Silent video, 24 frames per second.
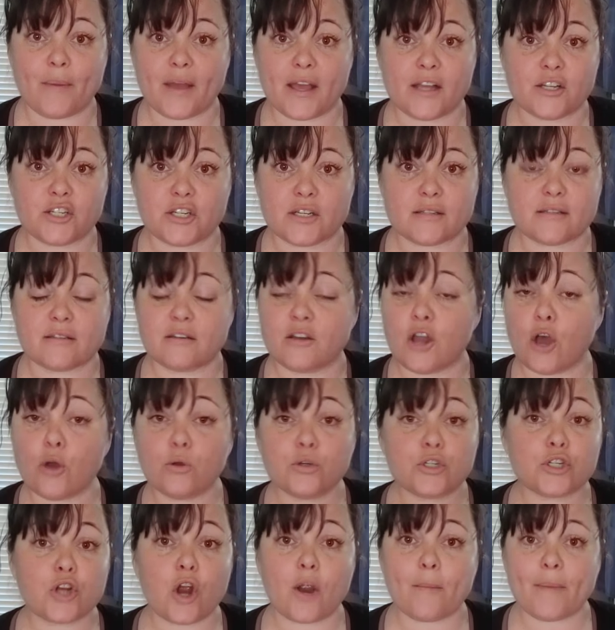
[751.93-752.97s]
edges. No
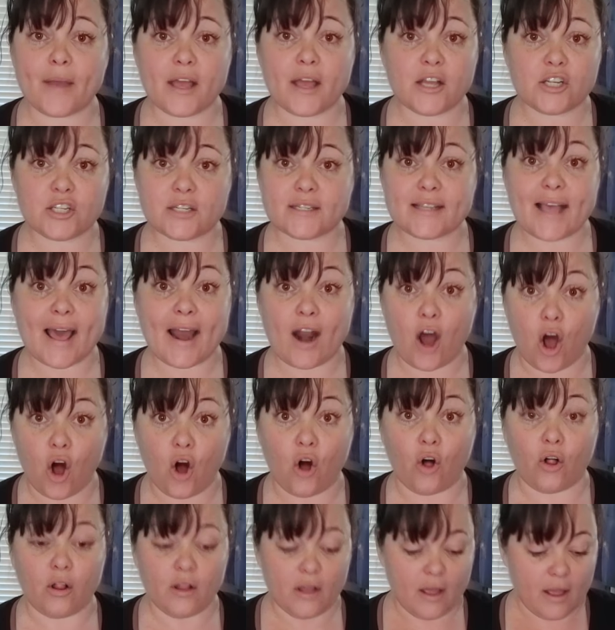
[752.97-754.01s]
sharp edges at
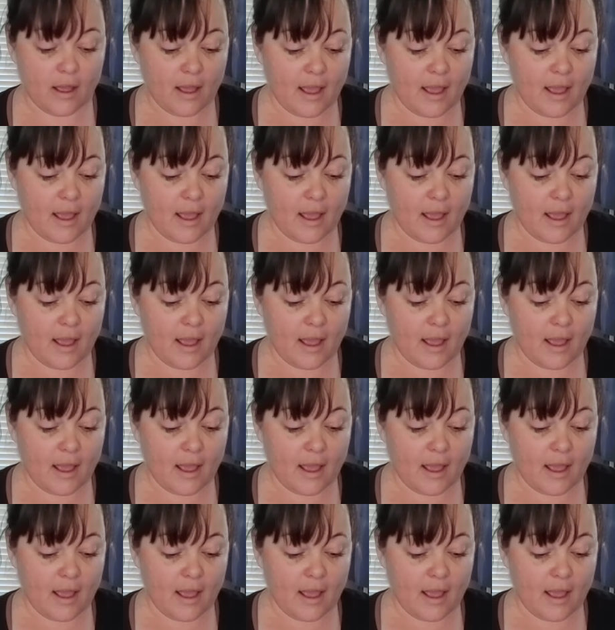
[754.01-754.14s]
all.